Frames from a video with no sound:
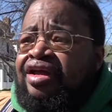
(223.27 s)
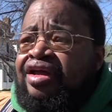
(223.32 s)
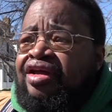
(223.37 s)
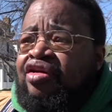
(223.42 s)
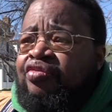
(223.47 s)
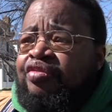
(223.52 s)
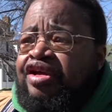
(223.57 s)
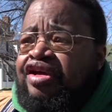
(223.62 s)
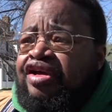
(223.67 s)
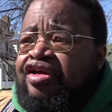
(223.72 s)

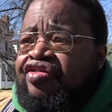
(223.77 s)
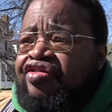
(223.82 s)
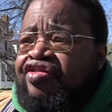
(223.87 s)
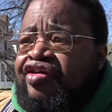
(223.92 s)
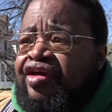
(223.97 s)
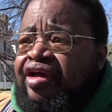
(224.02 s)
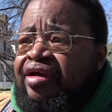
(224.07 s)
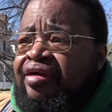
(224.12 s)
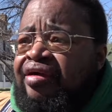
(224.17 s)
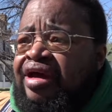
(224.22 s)
you know,
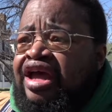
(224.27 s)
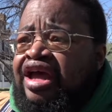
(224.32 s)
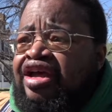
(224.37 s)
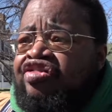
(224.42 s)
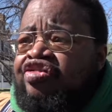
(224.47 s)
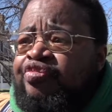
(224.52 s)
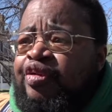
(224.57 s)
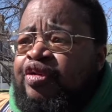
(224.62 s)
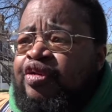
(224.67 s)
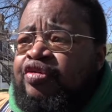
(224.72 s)
because I
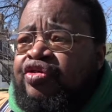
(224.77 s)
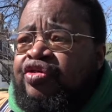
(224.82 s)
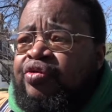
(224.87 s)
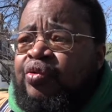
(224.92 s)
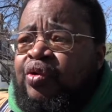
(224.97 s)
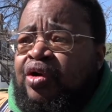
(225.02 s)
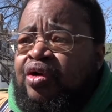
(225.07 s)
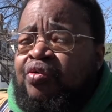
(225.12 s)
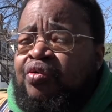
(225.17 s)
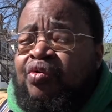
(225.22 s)
had spoke to
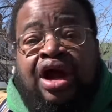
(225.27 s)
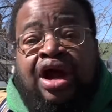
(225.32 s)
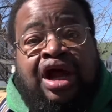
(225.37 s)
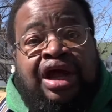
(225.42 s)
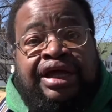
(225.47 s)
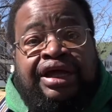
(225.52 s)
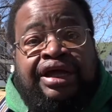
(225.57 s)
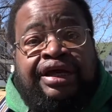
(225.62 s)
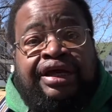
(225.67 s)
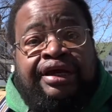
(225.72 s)

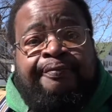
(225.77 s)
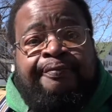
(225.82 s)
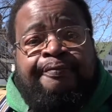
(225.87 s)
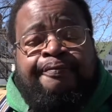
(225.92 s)
Ryan,